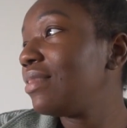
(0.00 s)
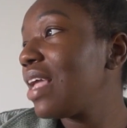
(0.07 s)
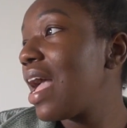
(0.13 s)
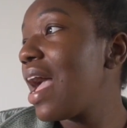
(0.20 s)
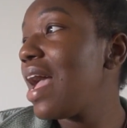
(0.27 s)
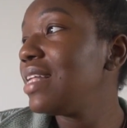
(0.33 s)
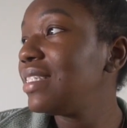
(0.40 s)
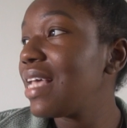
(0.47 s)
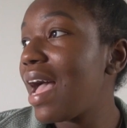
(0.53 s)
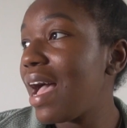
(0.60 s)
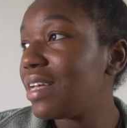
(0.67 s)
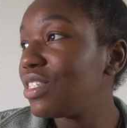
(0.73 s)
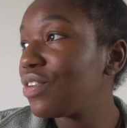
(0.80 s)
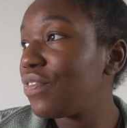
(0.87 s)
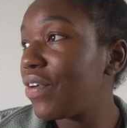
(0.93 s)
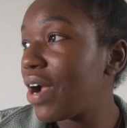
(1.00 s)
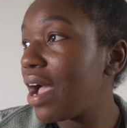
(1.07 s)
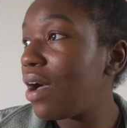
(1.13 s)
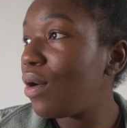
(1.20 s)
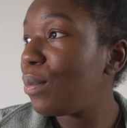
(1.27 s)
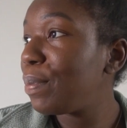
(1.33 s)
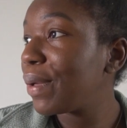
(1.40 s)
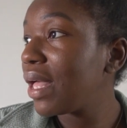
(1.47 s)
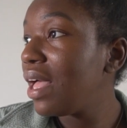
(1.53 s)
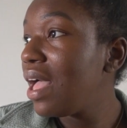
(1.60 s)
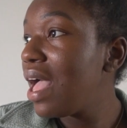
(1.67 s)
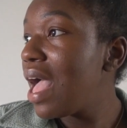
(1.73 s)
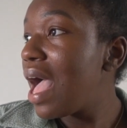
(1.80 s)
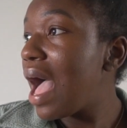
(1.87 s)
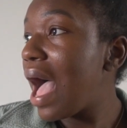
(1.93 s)
I had to ask for help.
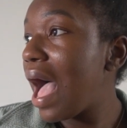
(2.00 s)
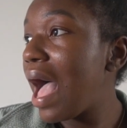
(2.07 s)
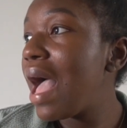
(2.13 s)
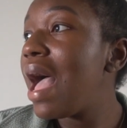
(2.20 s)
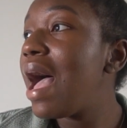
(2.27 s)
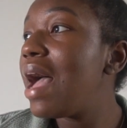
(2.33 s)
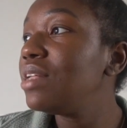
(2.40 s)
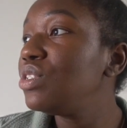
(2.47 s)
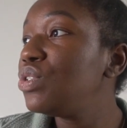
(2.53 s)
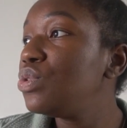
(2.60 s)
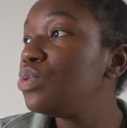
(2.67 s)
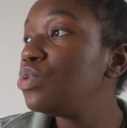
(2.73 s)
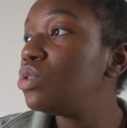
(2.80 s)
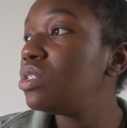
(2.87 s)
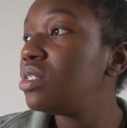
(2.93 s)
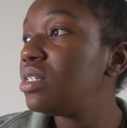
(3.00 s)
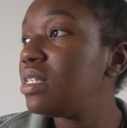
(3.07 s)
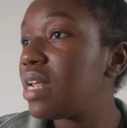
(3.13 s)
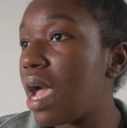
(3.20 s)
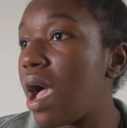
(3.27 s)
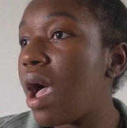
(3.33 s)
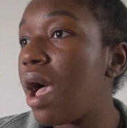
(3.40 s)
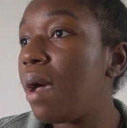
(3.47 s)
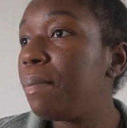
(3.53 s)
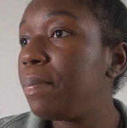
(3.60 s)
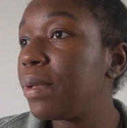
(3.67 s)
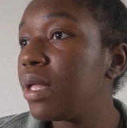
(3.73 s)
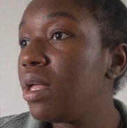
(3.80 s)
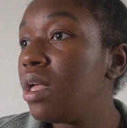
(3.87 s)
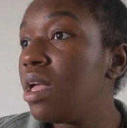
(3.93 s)
I had to
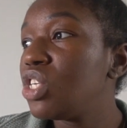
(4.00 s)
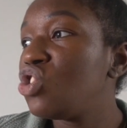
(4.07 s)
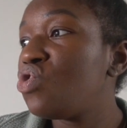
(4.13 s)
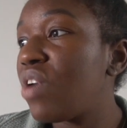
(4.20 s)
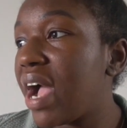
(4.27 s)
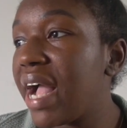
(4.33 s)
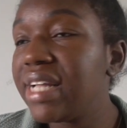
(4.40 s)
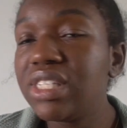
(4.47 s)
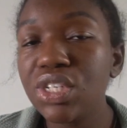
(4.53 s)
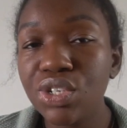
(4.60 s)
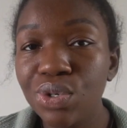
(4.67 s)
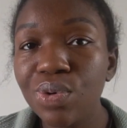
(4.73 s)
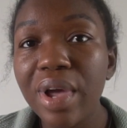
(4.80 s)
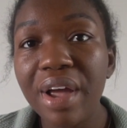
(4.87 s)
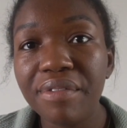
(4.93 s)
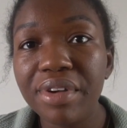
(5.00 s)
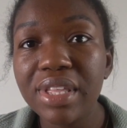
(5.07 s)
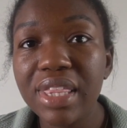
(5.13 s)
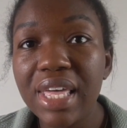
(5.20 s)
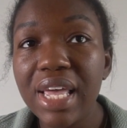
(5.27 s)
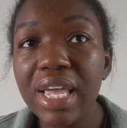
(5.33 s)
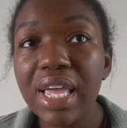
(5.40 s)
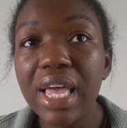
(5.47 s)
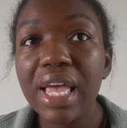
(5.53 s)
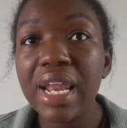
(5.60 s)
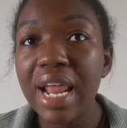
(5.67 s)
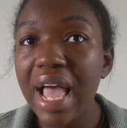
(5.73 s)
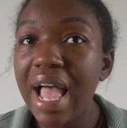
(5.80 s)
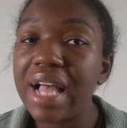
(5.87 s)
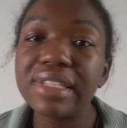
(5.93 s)
stop trying to do everything,
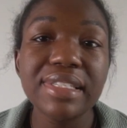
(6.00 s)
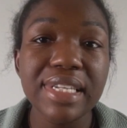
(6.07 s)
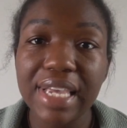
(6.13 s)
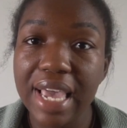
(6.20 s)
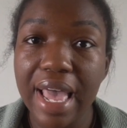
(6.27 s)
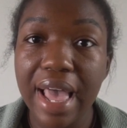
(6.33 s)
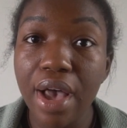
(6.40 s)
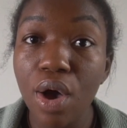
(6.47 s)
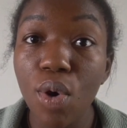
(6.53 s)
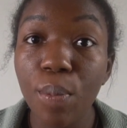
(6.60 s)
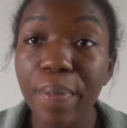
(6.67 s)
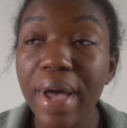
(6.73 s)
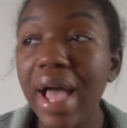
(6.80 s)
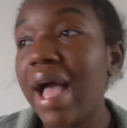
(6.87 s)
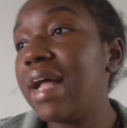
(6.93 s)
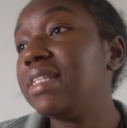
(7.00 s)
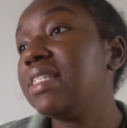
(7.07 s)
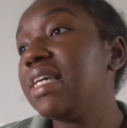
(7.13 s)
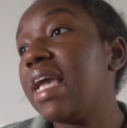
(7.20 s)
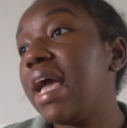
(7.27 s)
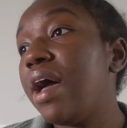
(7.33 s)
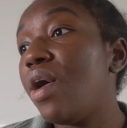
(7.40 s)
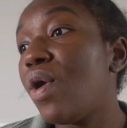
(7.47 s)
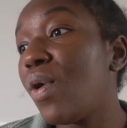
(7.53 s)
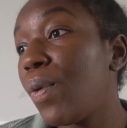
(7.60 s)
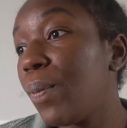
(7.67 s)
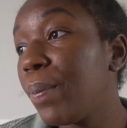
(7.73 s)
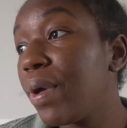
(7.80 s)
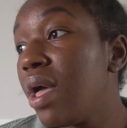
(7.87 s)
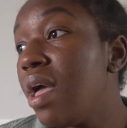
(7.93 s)
and I had to get help. I had to get
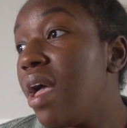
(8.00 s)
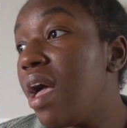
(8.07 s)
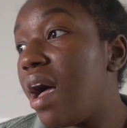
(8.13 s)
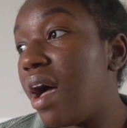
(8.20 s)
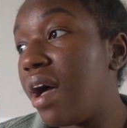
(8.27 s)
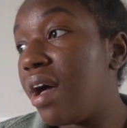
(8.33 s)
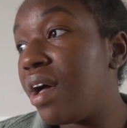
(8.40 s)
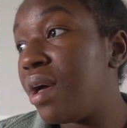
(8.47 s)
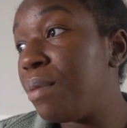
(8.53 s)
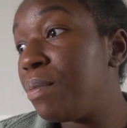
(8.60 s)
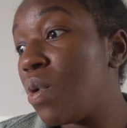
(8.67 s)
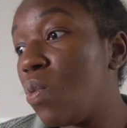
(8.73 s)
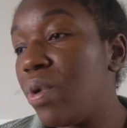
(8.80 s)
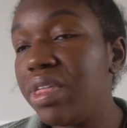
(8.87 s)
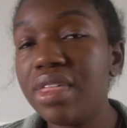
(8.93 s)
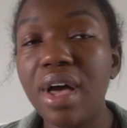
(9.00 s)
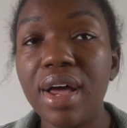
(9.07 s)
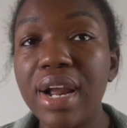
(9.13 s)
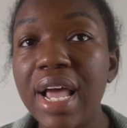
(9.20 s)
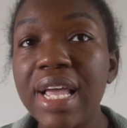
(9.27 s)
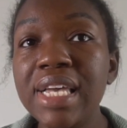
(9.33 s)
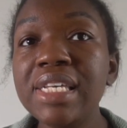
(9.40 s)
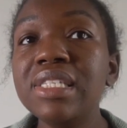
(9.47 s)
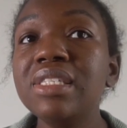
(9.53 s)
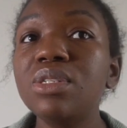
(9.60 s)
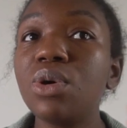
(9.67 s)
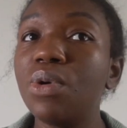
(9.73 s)
help um, with Anais